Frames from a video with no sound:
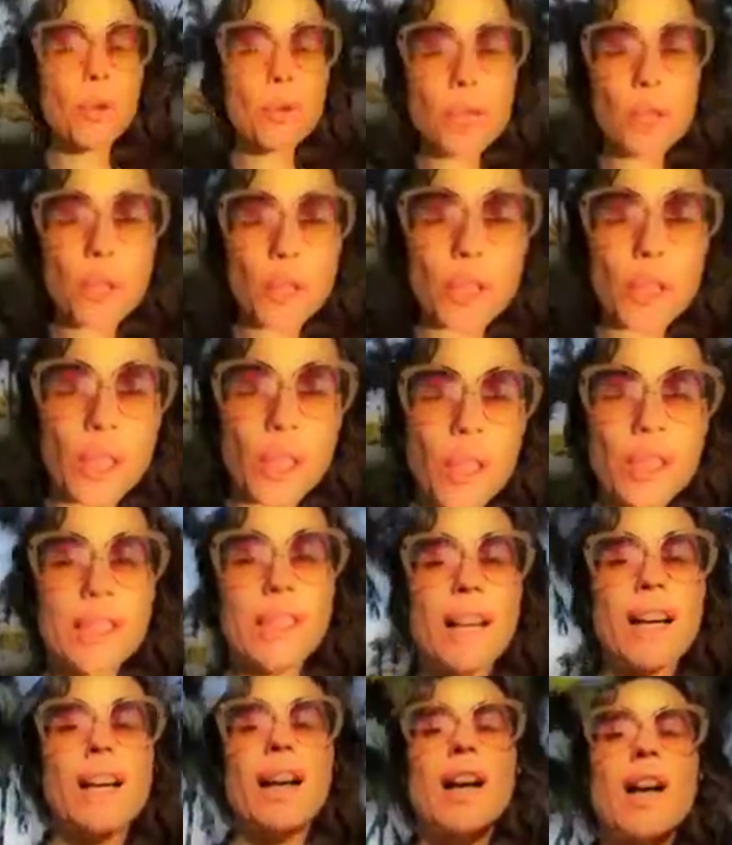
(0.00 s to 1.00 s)
Bonjour
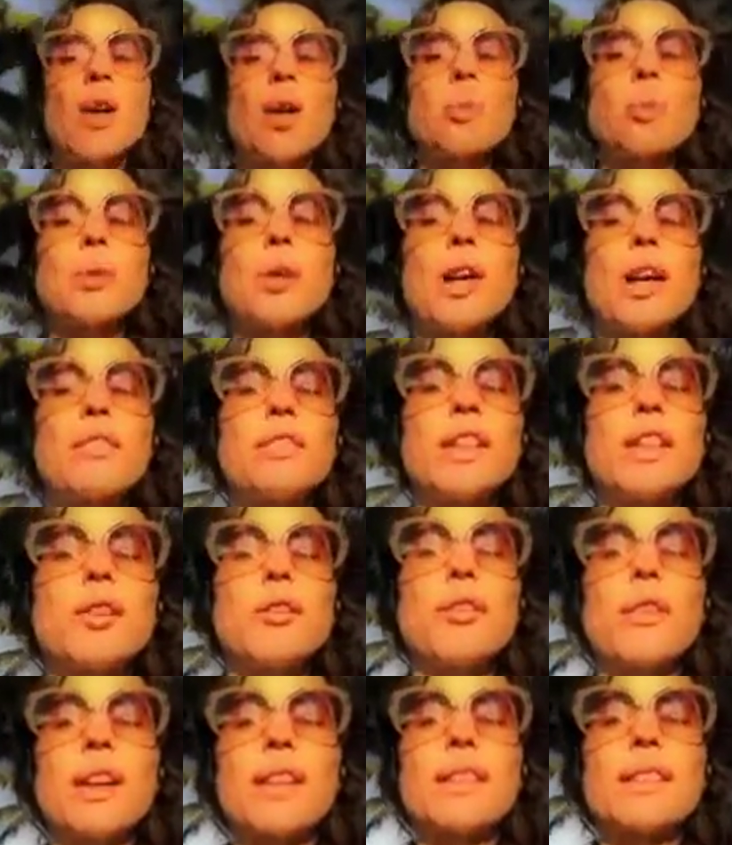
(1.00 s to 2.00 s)
Gloria, I hope you're having
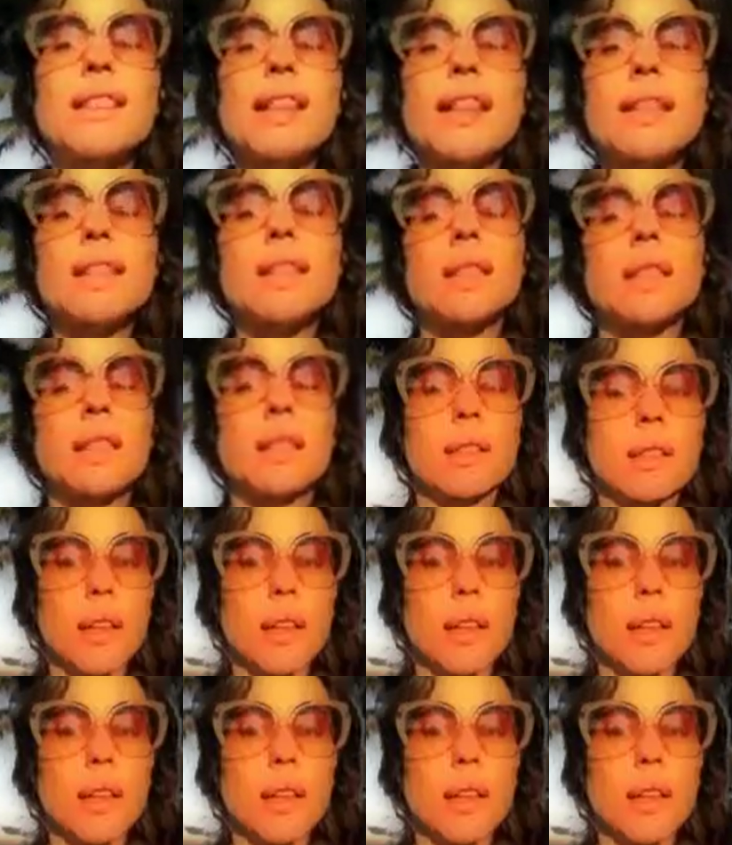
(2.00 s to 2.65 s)
a fantastic